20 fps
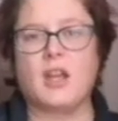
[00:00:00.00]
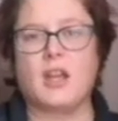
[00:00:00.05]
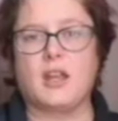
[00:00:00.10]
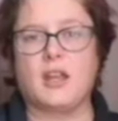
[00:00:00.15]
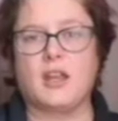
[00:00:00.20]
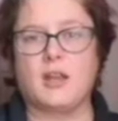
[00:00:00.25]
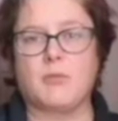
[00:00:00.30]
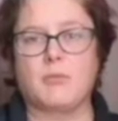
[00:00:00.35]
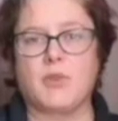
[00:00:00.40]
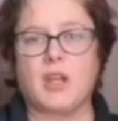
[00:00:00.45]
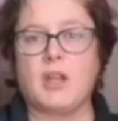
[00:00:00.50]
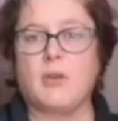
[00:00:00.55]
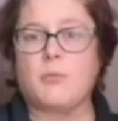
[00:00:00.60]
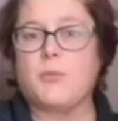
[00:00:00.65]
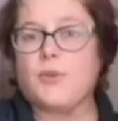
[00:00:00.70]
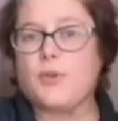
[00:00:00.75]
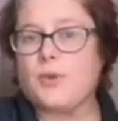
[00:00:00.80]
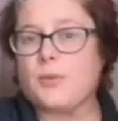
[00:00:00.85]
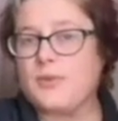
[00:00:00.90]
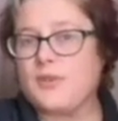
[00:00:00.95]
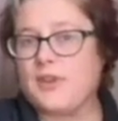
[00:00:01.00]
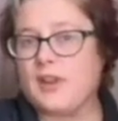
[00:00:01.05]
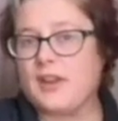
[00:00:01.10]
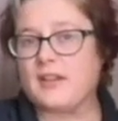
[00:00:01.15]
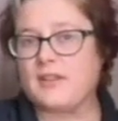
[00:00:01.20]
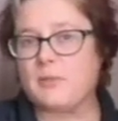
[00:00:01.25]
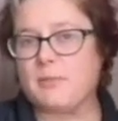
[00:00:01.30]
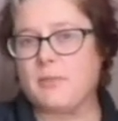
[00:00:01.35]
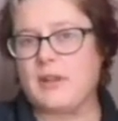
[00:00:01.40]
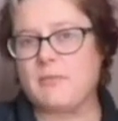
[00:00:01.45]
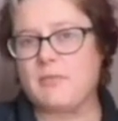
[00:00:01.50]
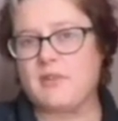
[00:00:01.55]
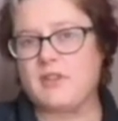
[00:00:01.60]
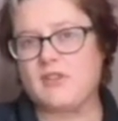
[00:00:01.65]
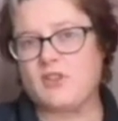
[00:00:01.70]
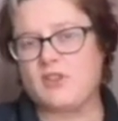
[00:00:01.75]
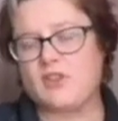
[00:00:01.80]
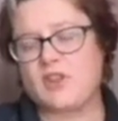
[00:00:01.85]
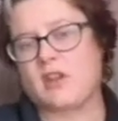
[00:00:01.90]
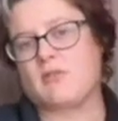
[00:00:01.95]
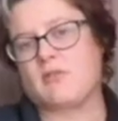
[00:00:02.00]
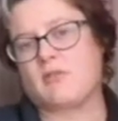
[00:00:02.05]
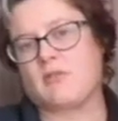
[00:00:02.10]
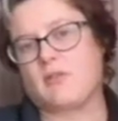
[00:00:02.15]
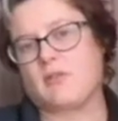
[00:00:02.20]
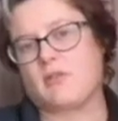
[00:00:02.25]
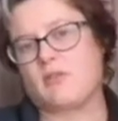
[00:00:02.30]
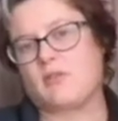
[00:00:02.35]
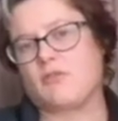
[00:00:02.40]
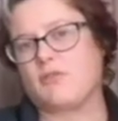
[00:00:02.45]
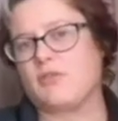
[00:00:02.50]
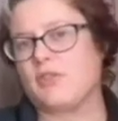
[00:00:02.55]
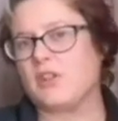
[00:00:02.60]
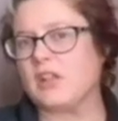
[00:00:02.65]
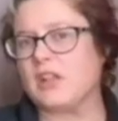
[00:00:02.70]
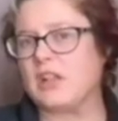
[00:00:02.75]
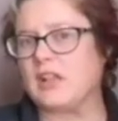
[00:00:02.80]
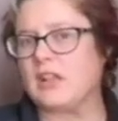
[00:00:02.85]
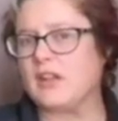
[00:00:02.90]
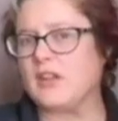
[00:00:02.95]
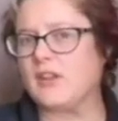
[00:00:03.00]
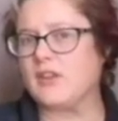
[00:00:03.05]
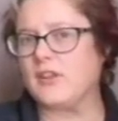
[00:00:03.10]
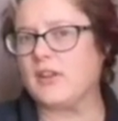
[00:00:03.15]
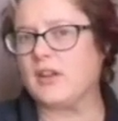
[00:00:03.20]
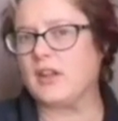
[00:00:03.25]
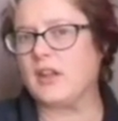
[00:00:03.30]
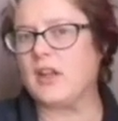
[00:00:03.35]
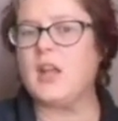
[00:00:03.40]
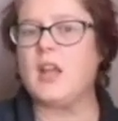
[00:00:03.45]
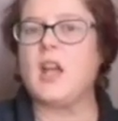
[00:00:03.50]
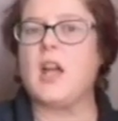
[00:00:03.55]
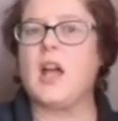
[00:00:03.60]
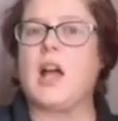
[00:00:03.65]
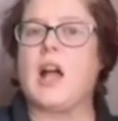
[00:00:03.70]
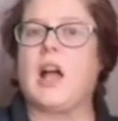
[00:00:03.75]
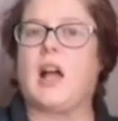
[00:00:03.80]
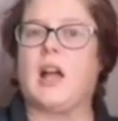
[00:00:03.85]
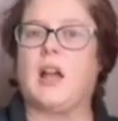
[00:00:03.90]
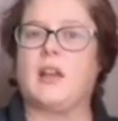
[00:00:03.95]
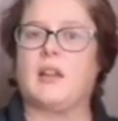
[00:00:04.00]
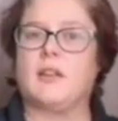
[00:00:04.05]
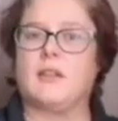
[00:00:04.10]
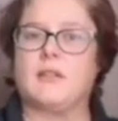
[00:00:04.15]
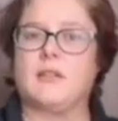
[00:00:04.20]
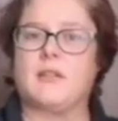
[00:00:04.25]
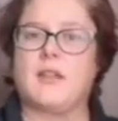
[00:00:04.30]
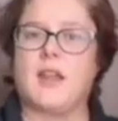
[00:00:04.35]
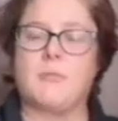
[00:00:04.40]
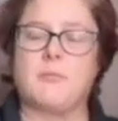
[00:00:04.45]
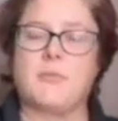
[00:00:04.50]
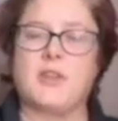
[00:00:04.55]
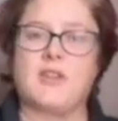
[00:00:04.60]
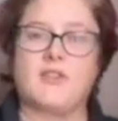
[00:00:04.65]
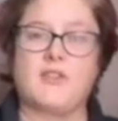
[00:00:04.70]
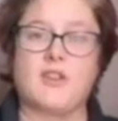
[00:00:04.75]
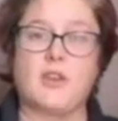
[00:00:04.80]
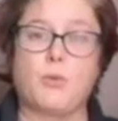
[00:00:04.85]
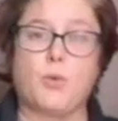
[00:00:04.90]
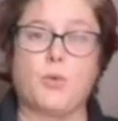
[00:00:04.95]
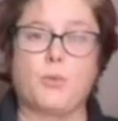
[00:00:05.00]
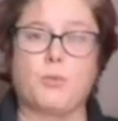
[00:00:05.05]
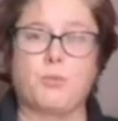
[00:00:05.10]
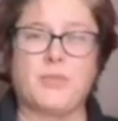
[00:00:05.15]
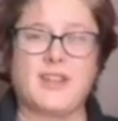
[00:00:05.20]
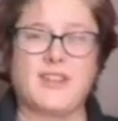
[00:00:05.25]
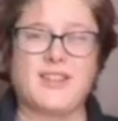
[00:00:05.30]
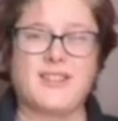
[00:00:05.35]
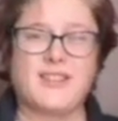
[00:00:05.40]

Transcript: It absorbs into baby's skin really easily, and that means they won't be